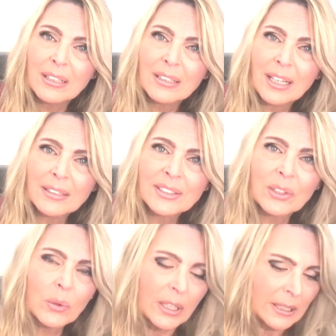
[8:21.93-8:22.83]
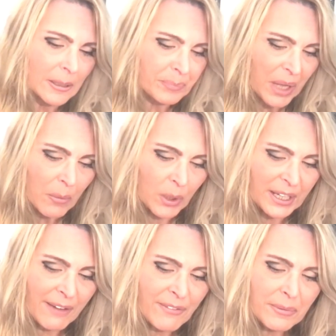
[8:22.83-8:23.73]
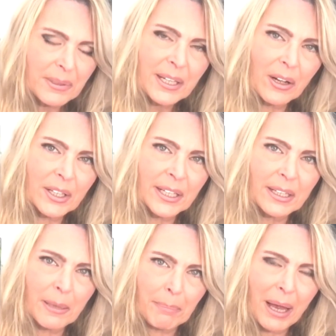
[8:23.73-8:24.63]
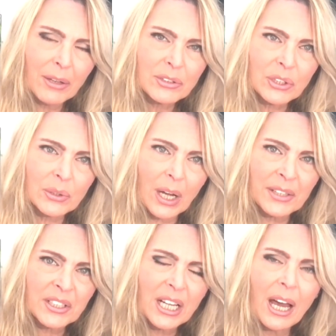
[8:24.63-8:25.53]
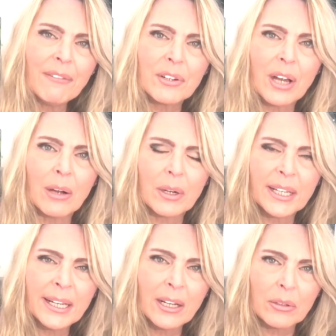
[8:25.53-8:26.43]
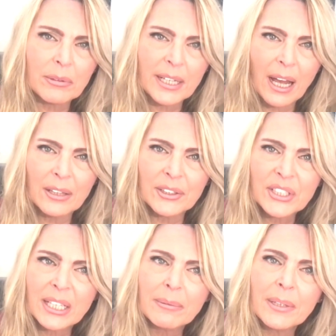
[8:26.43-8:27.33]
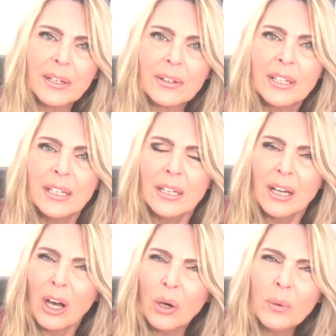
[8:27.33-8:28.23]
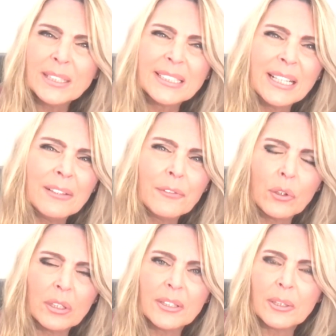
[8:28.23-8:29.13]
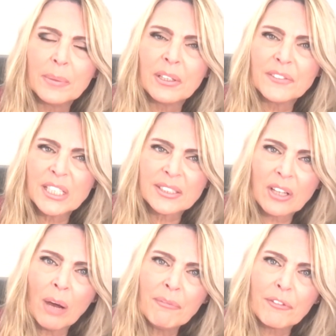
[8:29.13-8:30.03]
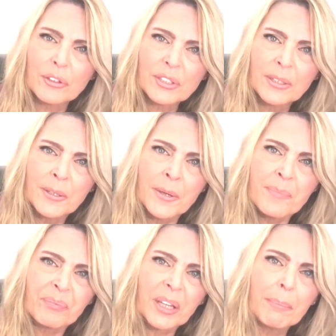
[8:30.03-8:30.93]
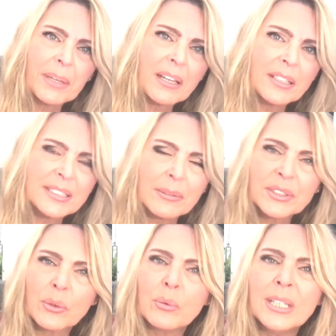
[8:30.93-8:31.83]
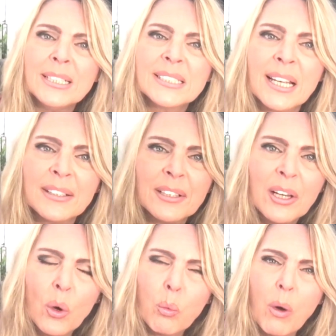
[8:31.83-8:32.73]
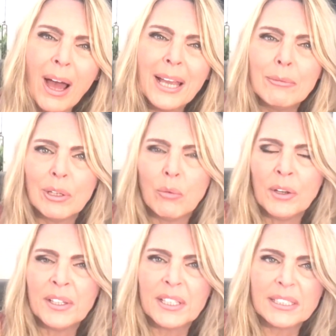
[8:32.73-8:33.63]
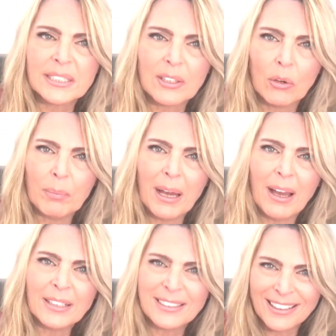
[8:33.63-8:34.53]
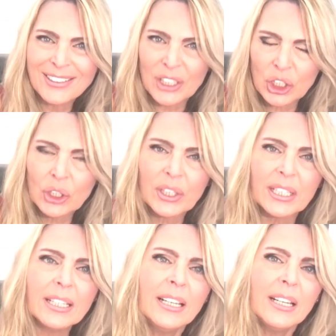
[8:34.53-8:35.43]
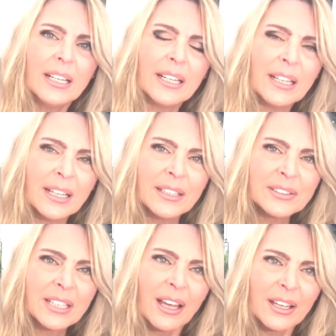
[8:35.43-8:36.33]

Yeah, so whenever we are about to uncover our ego reality, we are always in for a little bit of discomfort, because there was a reason why we wanted it so bad, yeah, the cookie, and